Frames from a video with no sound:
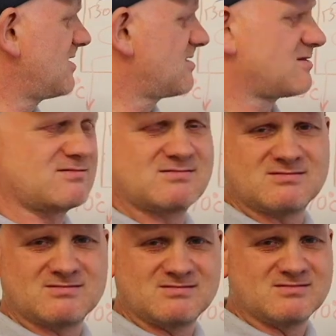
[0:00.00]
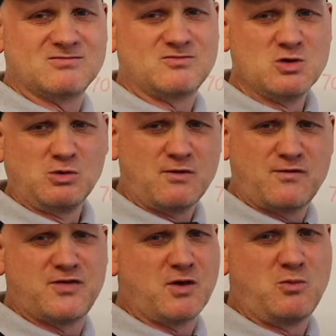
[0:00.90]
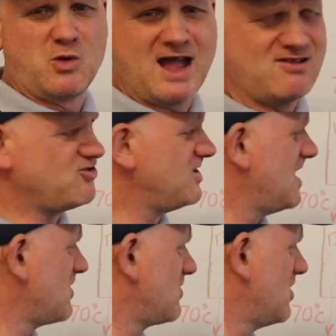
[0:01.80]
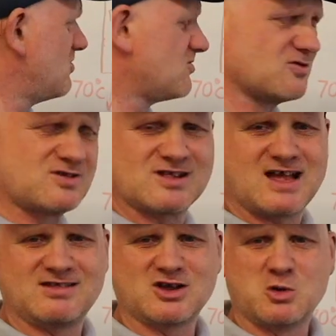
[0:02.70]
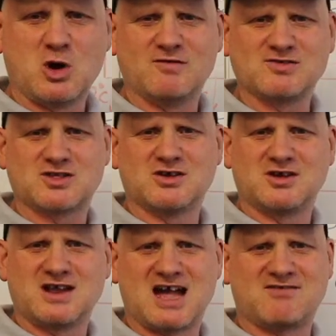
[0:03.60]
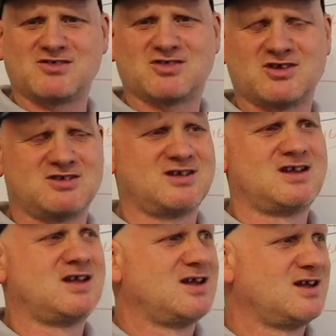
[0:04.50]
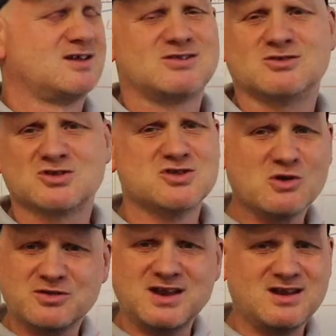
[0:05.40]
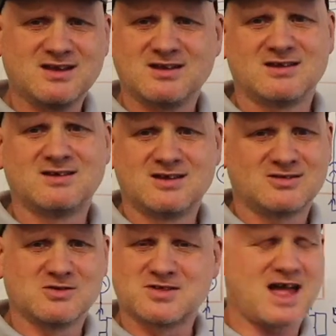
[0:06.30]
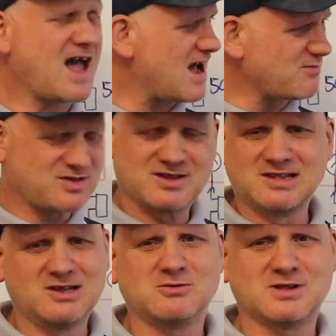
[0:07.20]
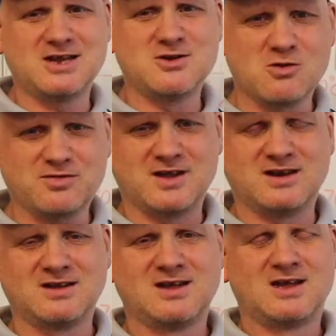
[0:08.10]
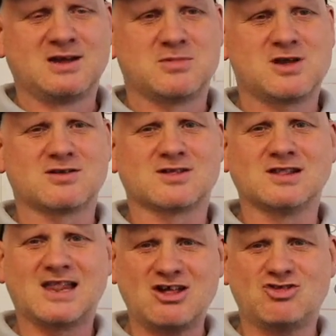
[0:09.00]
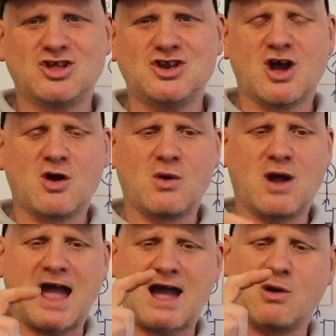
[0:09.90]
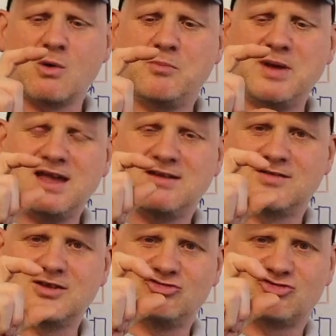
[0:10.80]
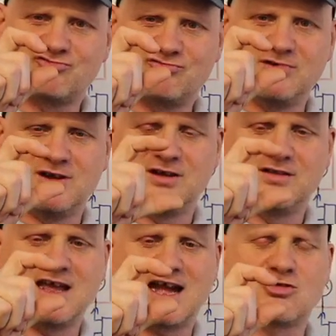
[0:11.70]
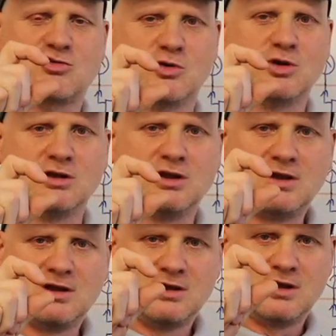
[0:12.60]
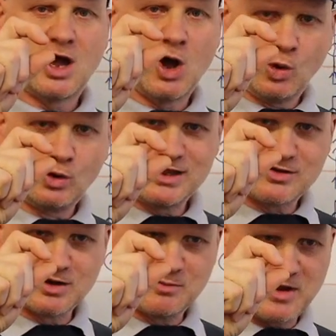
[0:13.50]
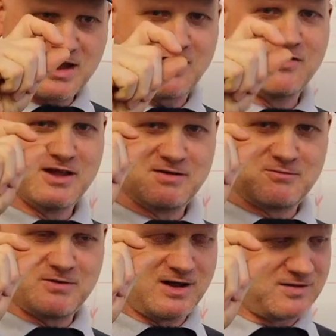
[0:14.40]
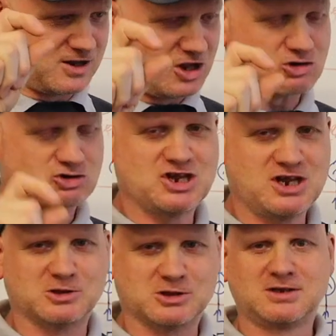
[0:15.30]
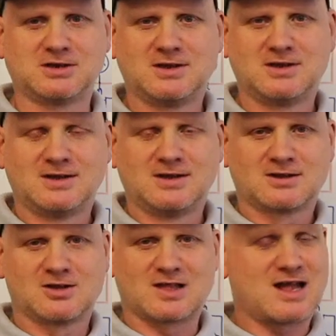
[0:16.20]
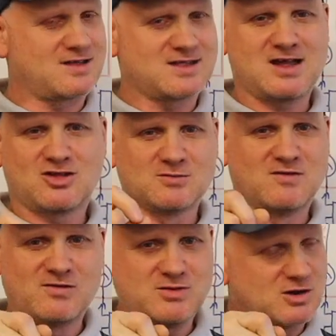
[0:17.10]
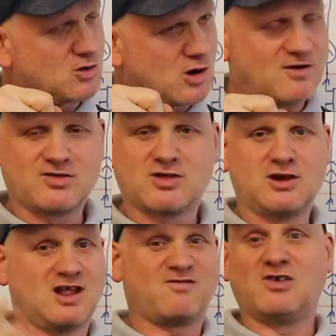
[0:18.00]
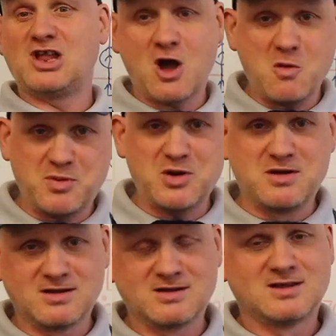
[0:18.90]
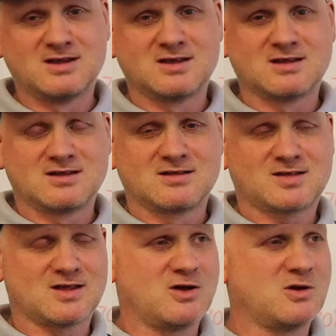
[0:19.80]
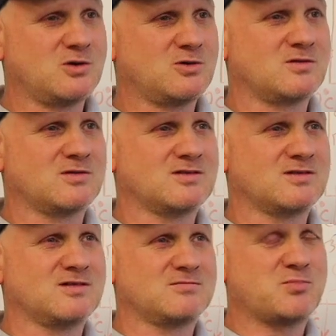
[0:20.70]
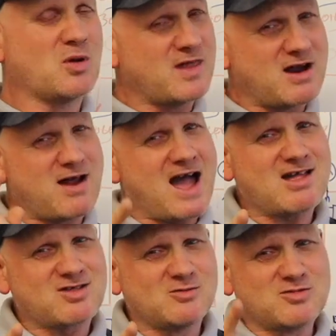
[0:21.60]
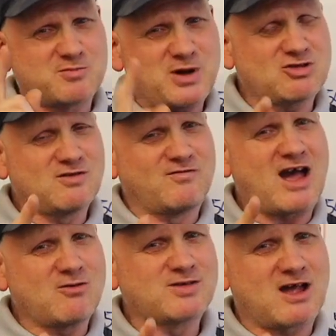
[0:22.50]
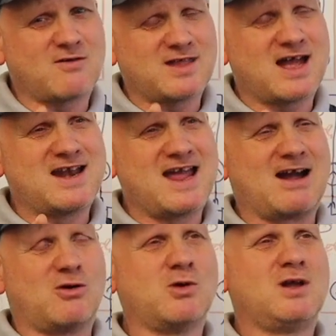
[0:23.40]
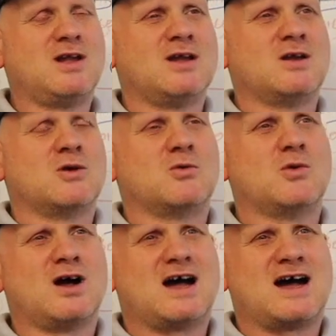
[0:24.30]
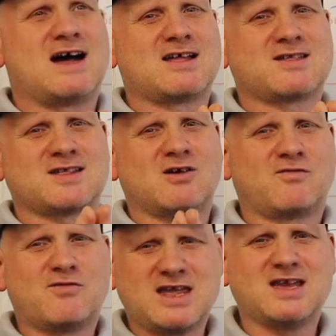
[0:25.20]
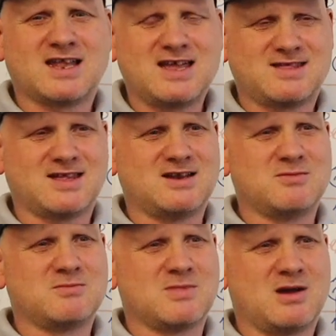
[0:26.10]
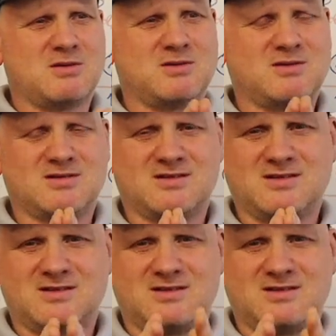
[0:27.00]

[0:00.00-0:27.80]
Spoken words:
this rule of thumb, what engineers do, just like the quarter of a turn, half a turn, does nothing. Does absolutely nothing, because unless you know how big the actual hole is going to be on the lock shield, because like I say, some of them you do a quarter of a turn, it's fully open. So, but there are some special valves out there now what are self-regulating, and